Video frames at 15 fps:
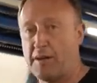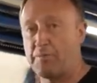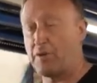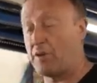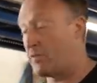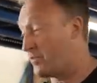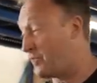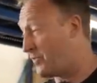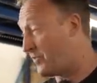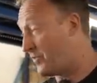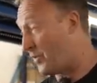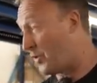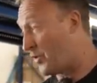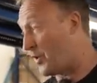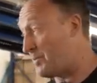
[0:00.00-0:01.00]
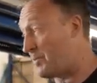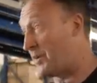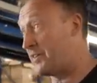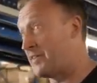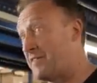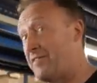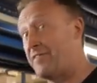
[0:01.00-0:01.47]
Uproc 4,
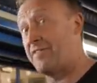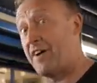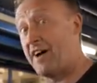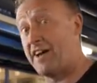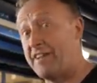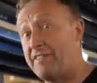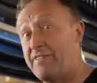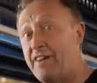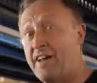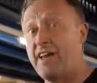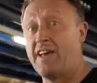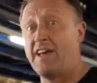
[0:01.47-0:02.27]
Uproc 5,